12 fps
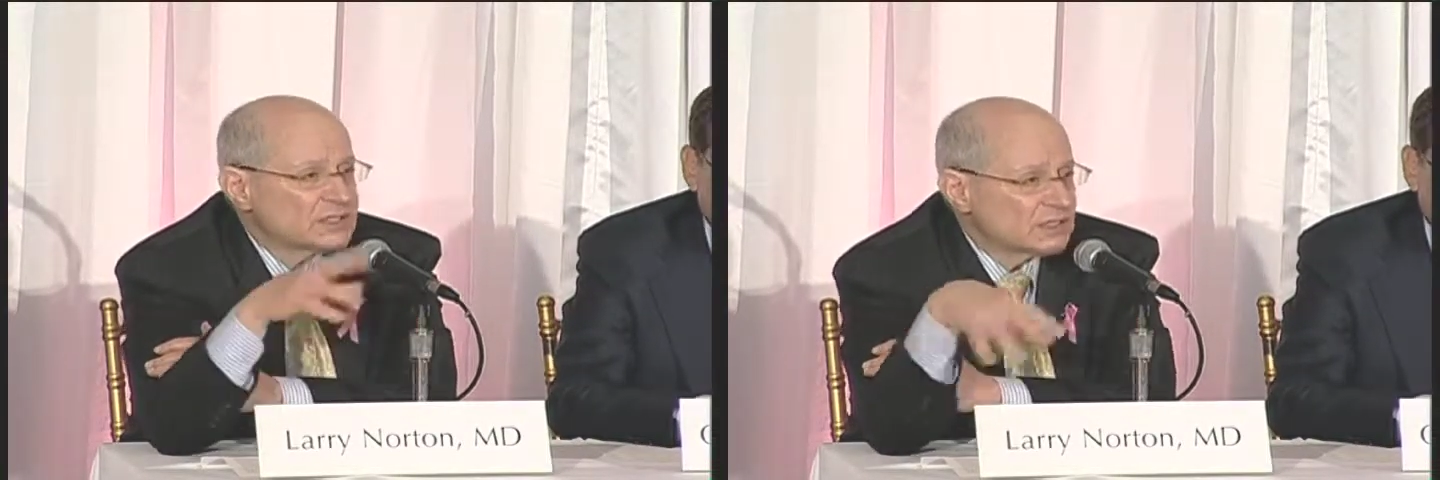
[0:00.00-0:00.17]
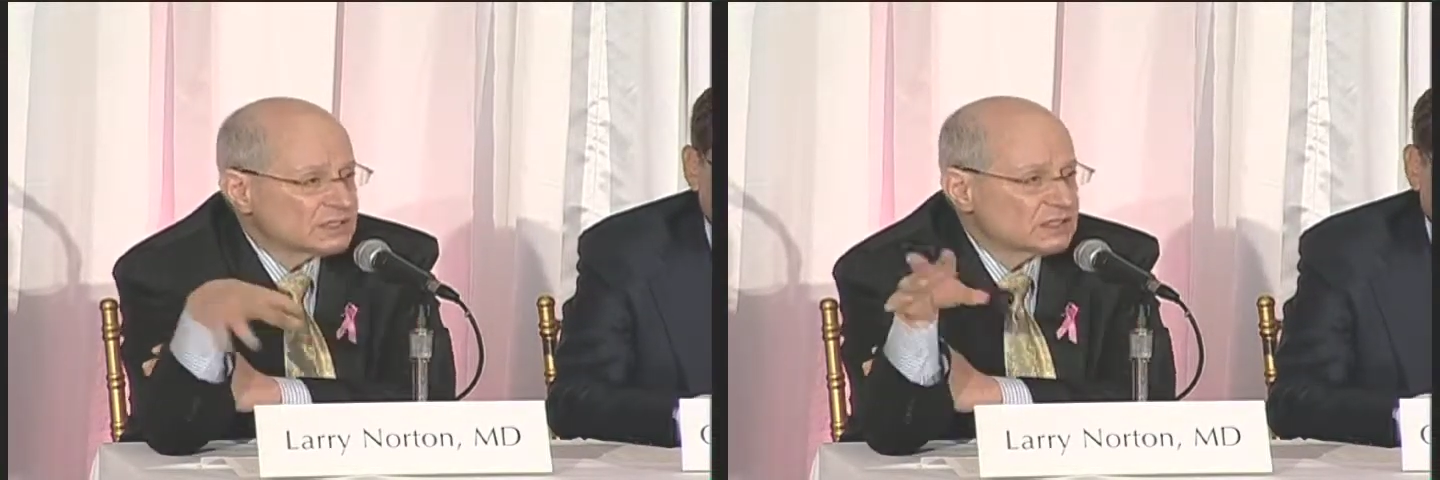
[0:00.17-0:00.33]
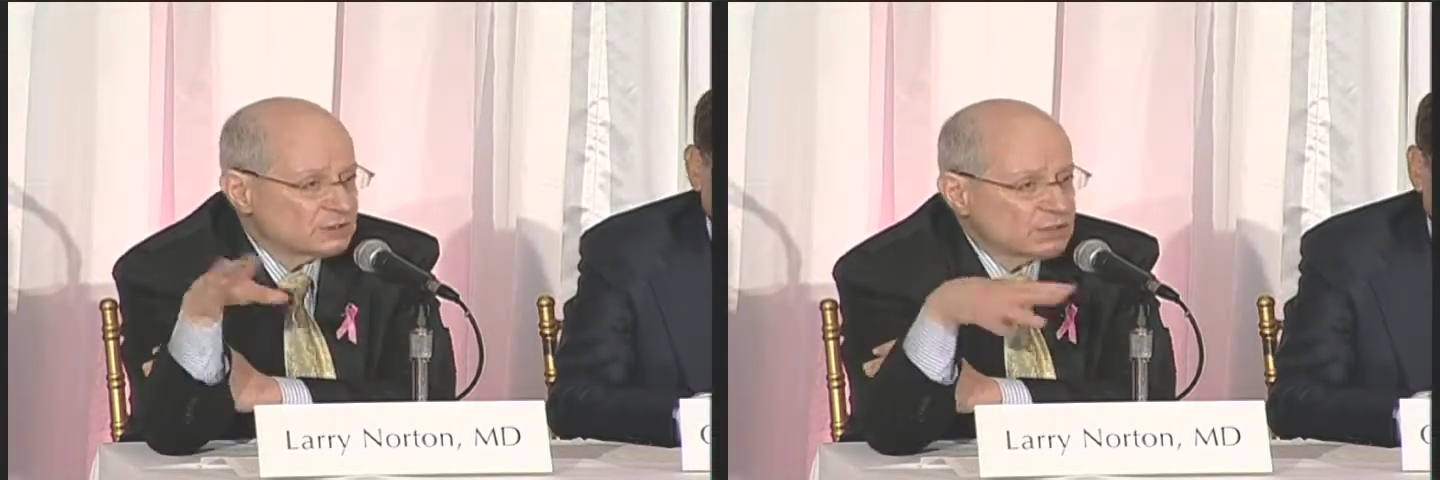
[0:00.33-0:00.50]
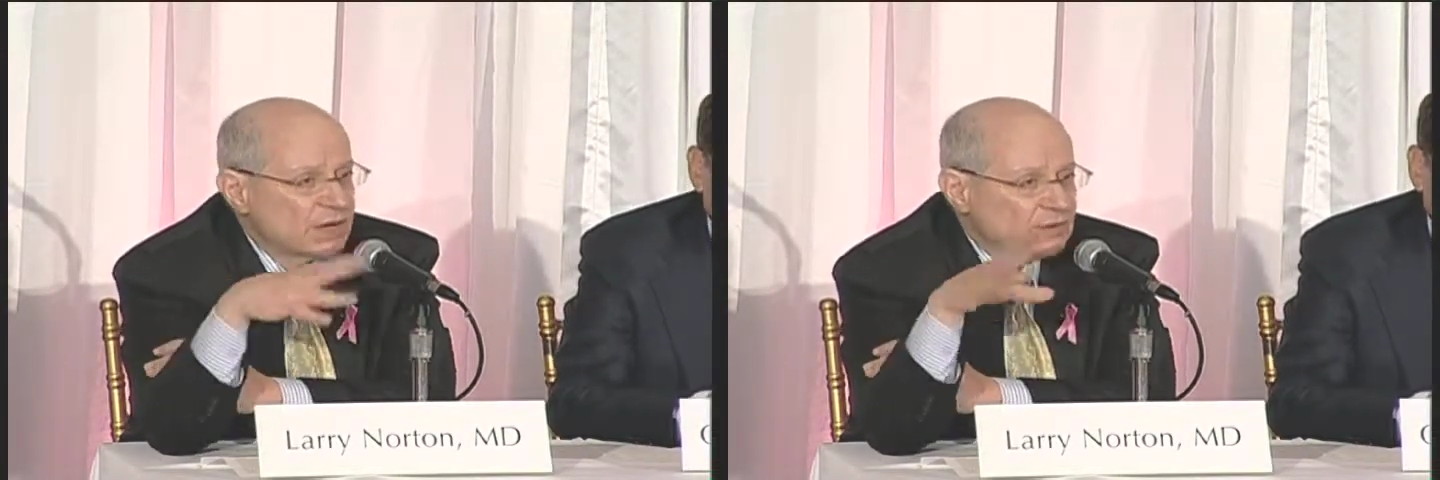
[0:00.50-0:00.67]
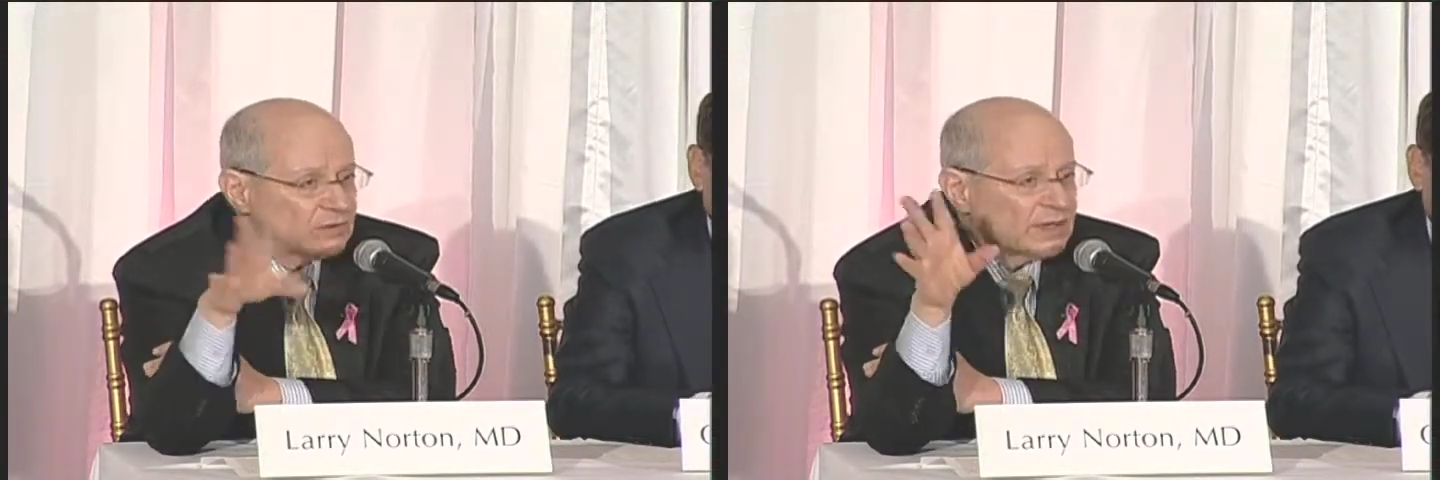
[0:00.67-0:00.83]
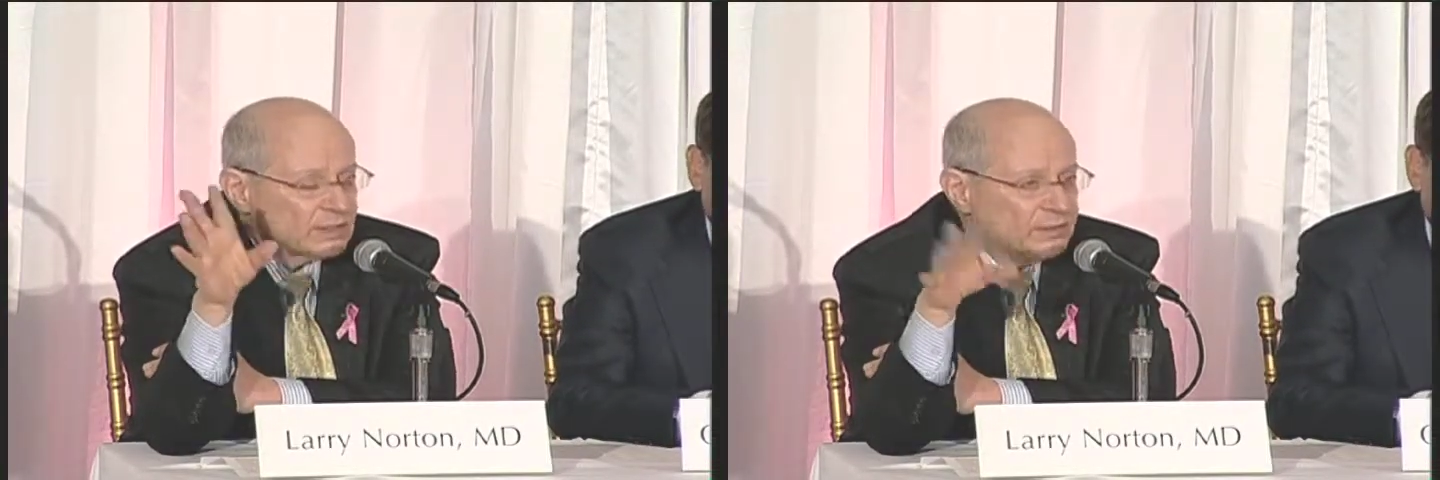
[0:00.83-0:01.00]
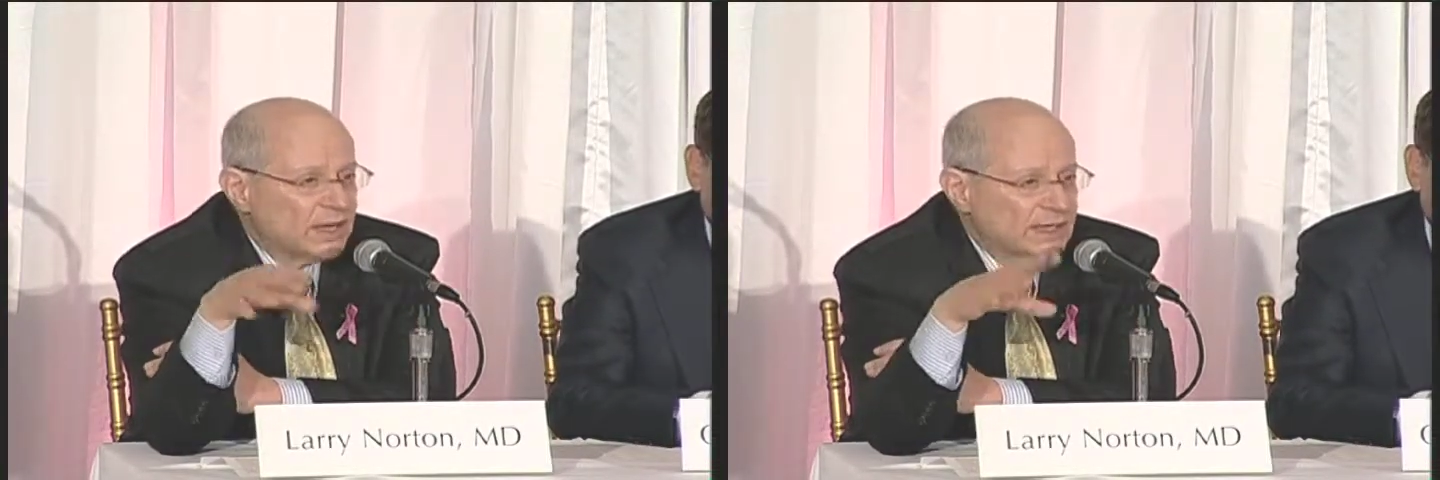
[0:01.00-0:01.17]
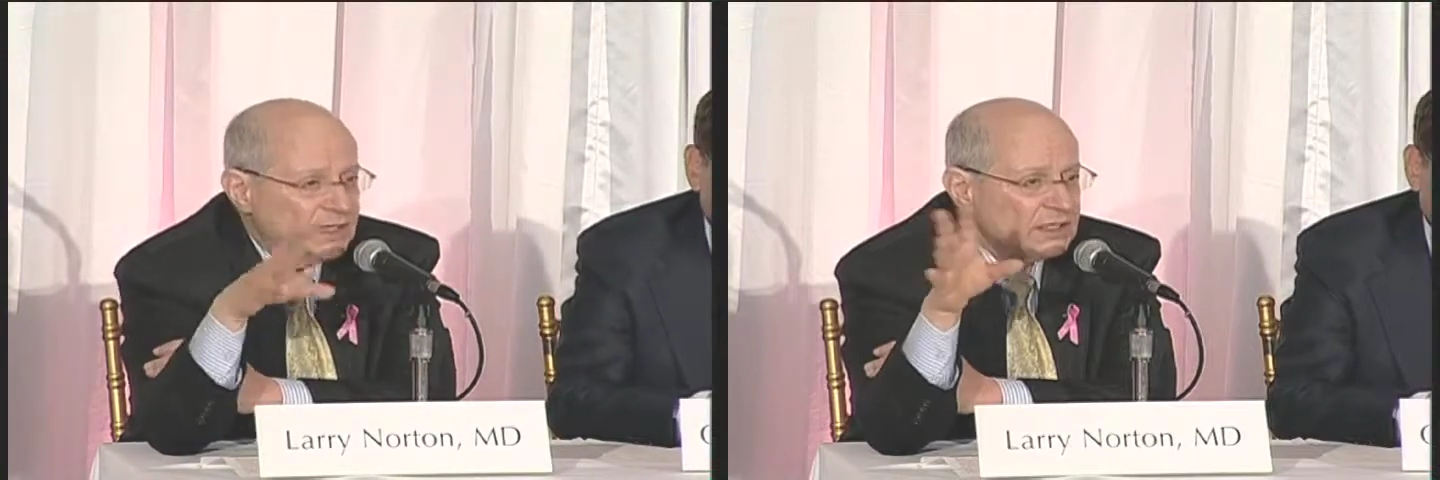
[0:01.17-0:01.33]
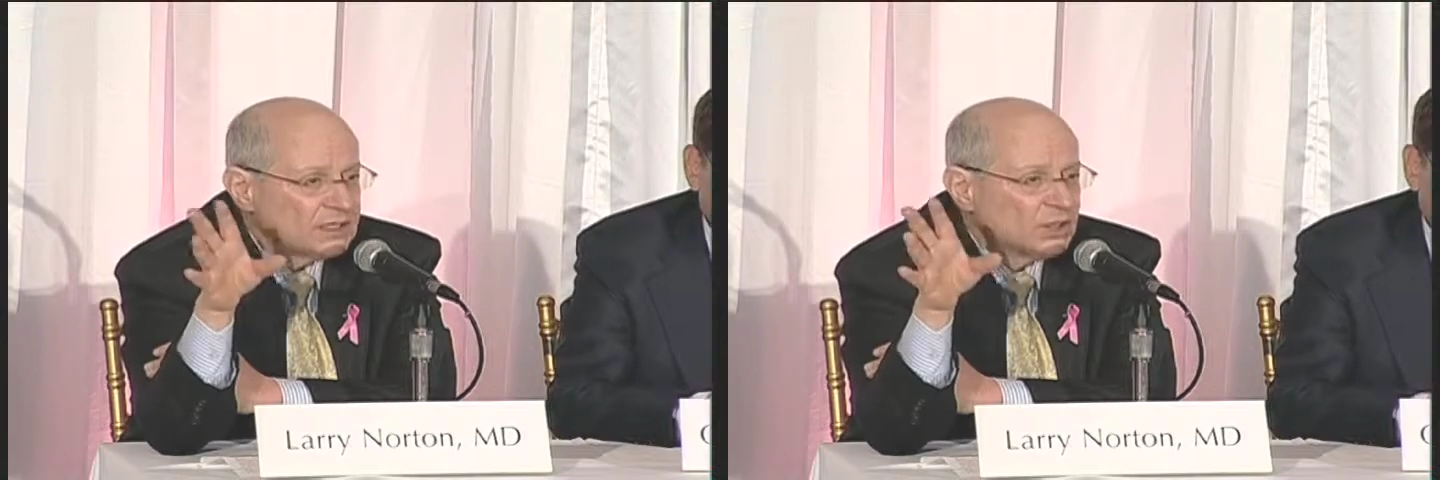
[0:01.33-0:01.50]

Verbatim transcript: cells can travel around the body and